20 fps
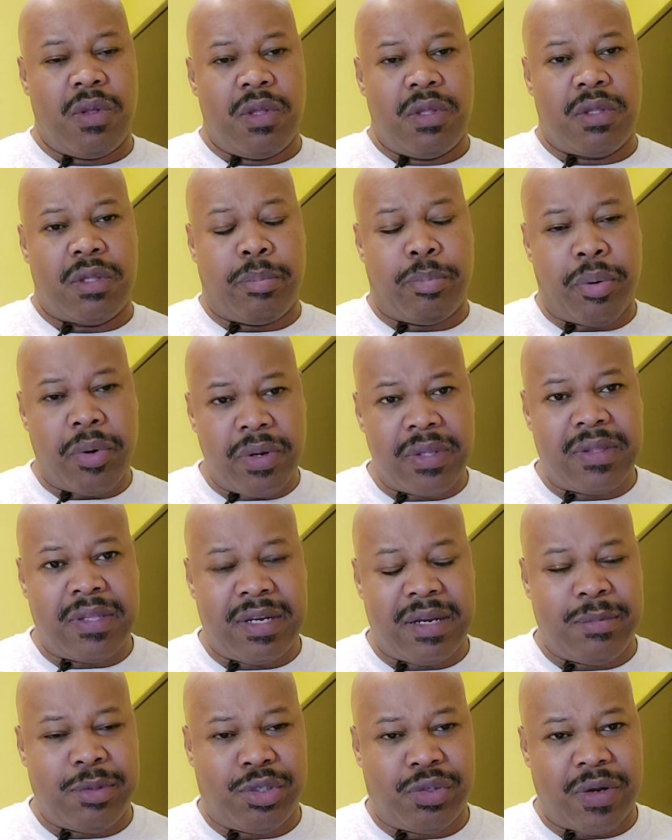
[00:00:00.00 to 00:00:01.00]
the point that
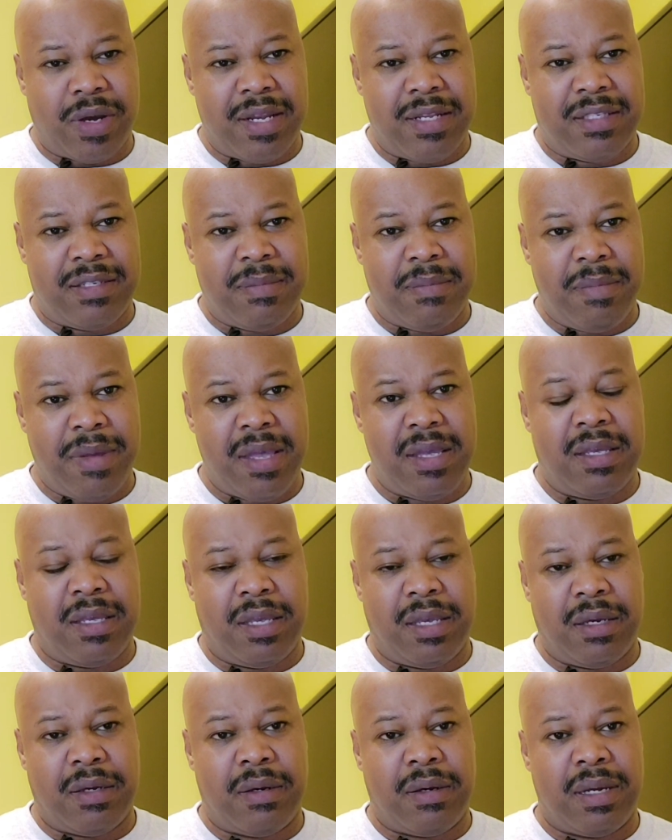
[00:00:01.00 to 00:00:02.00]
I'm trying to make
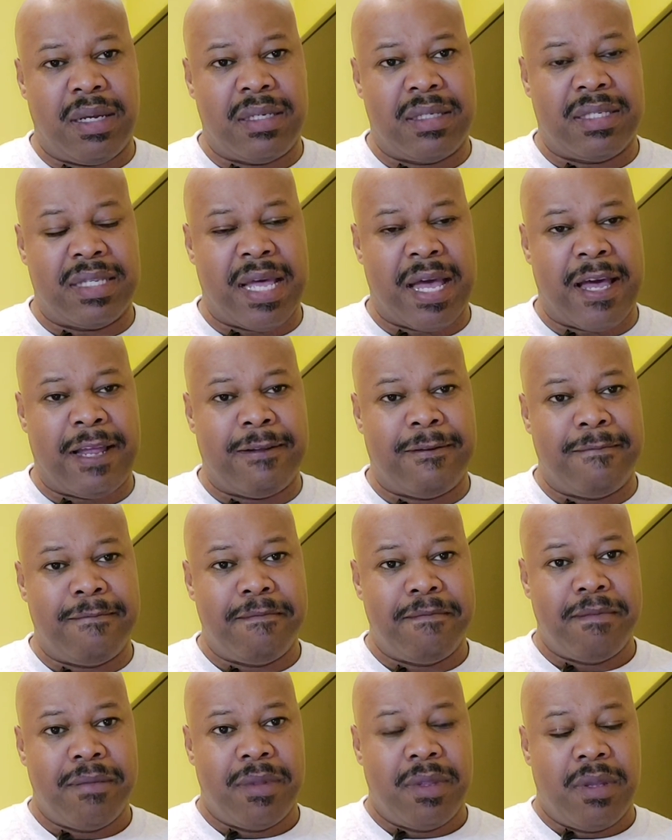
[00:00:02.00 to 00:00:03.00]
here is that
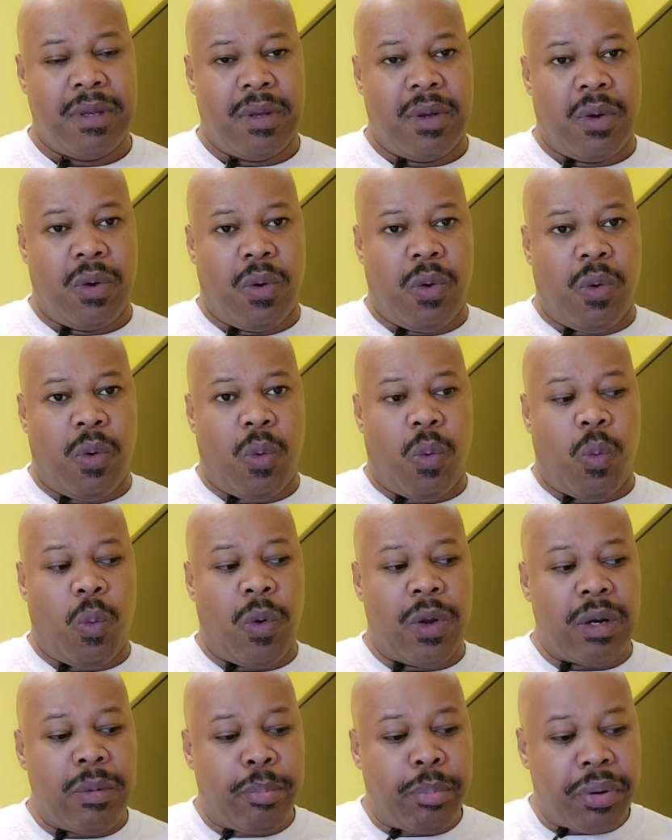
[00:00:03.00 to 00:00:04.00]

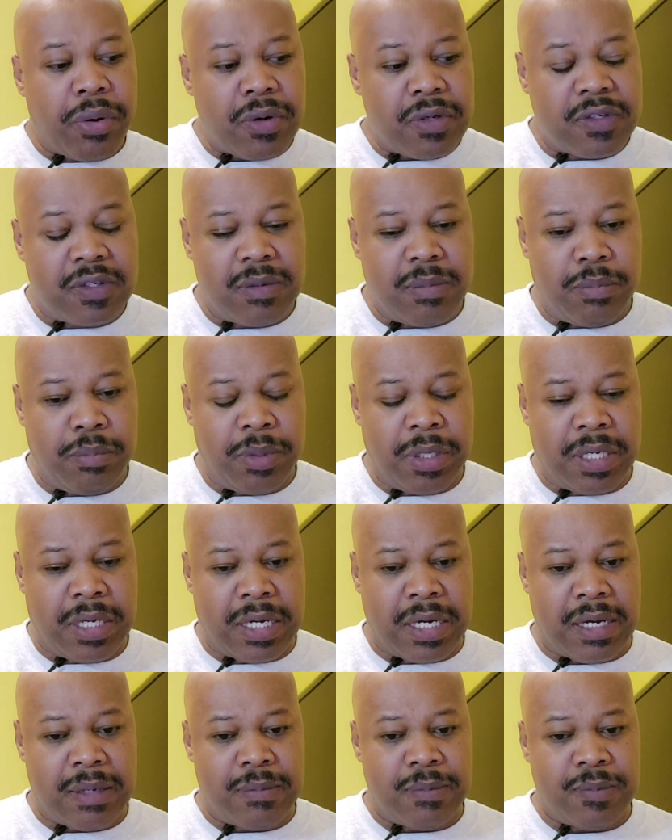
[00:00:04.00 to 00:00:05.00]
when a person
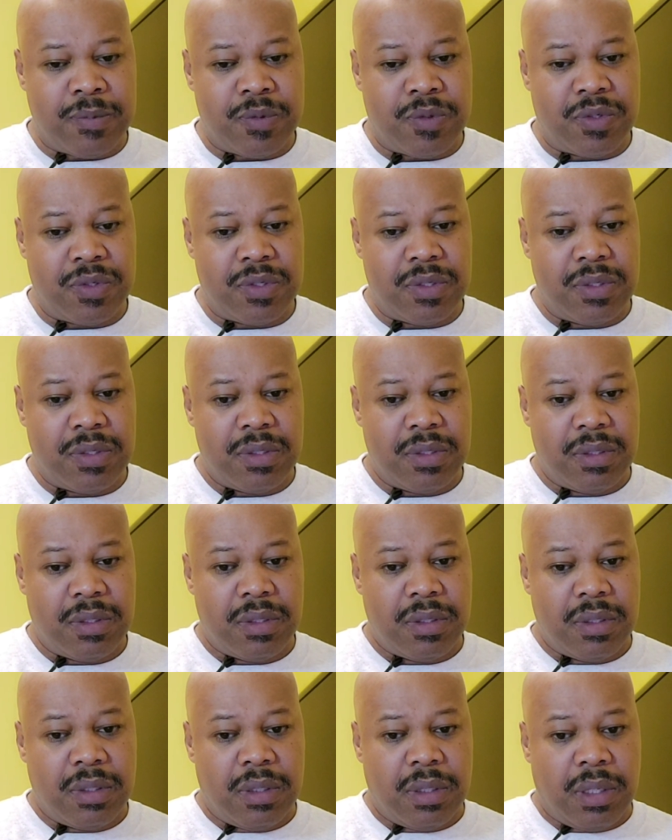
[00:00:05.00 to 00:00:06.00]
becomes
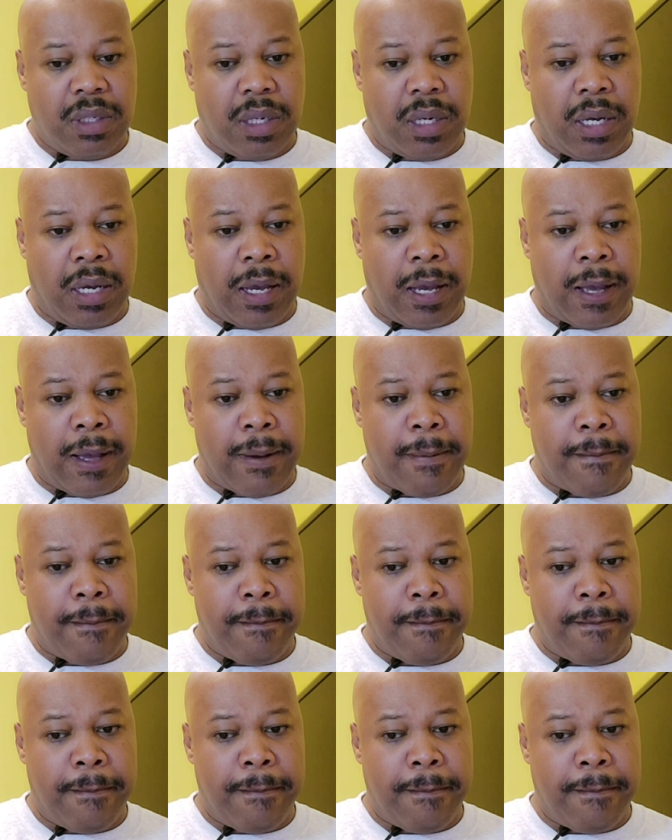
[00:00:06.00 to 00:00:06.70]
a